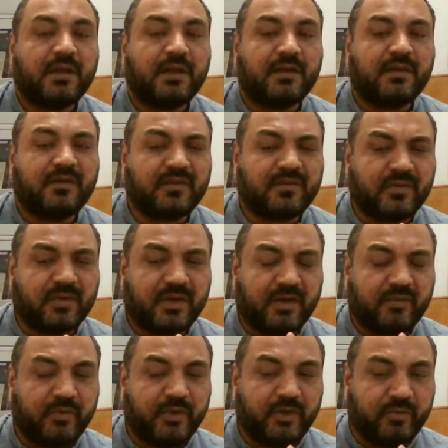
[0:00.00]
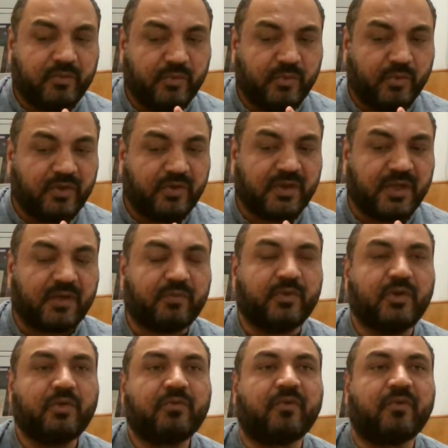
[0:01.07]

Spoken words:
if you notice carefully, you'll